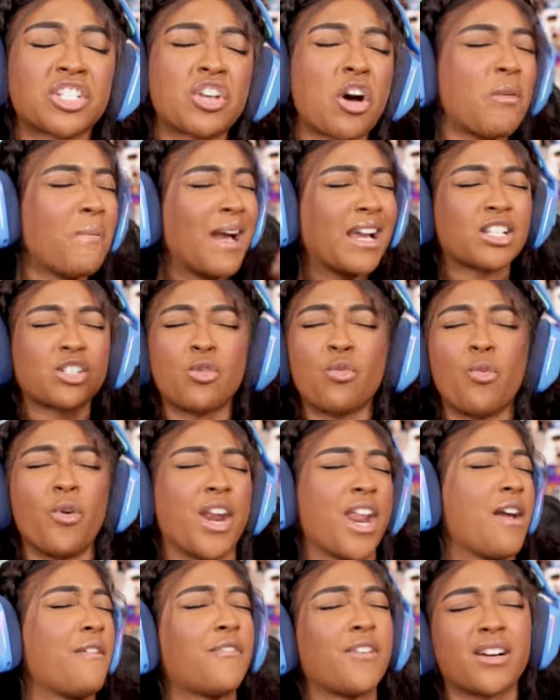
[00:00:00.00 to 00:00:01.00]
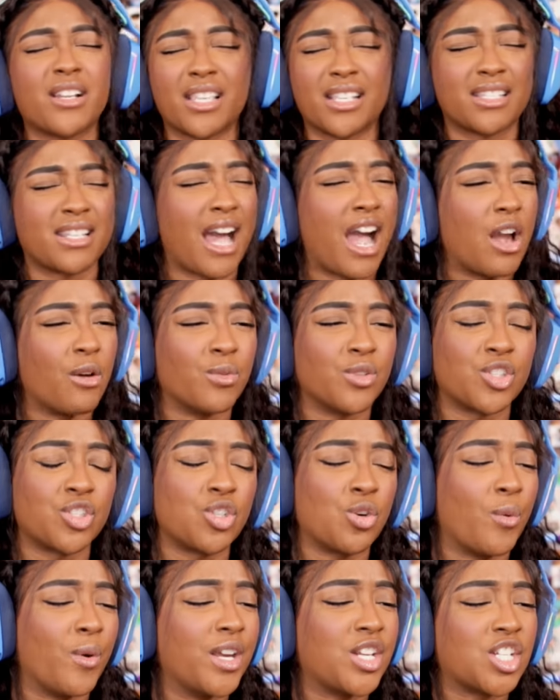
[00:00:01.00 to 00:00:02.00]
Go back to whatever this guy was
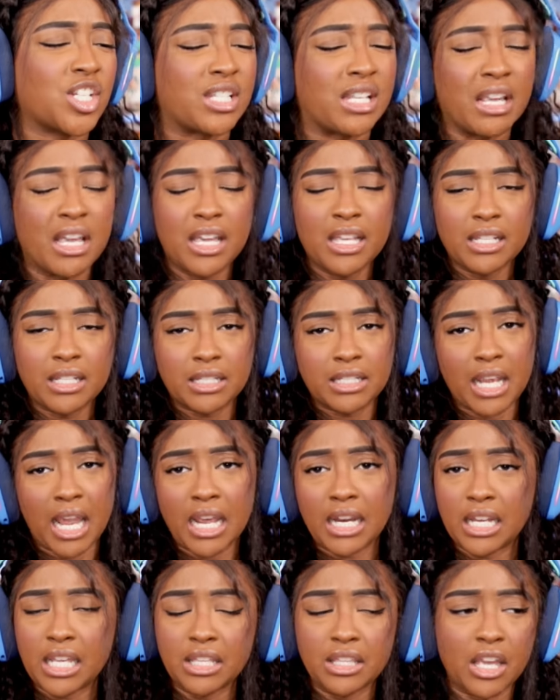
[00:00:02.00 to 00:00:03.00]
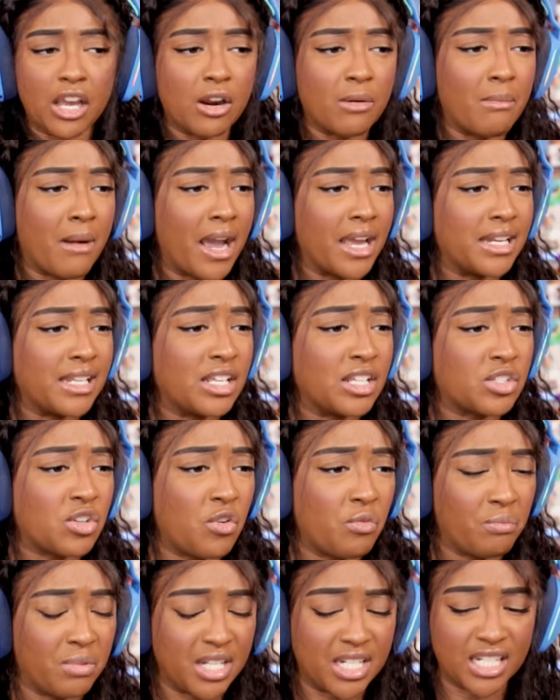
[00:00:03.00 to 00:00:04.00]
doing, just standing there minding his
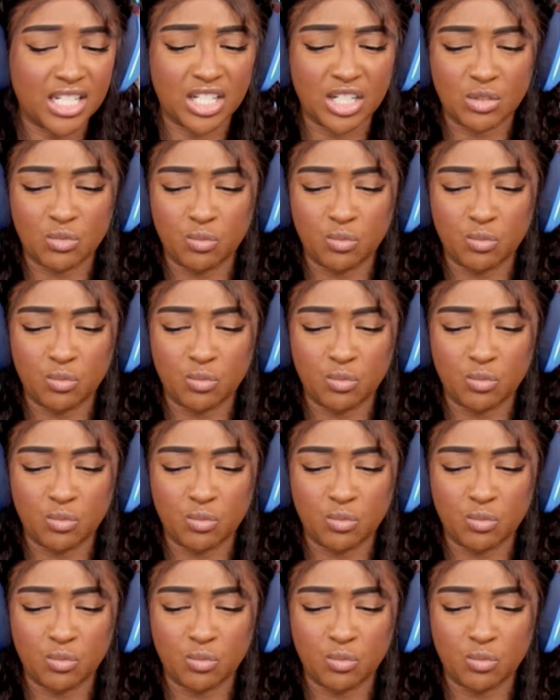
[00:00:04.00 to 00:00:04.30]
own business.